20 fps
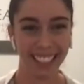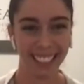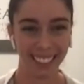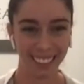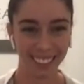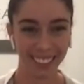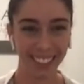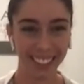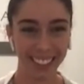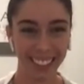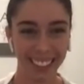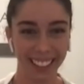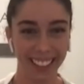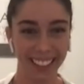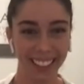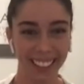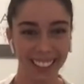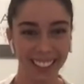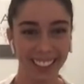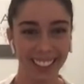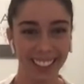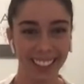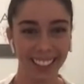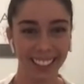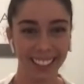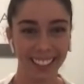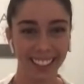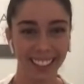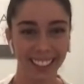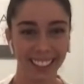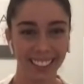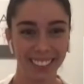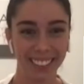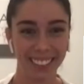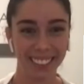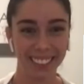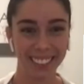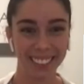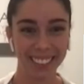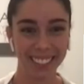Okay,
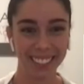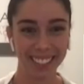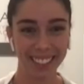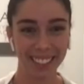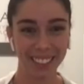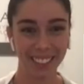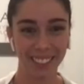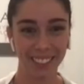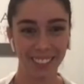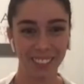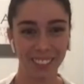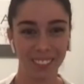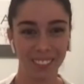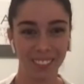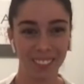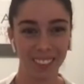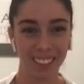awesome.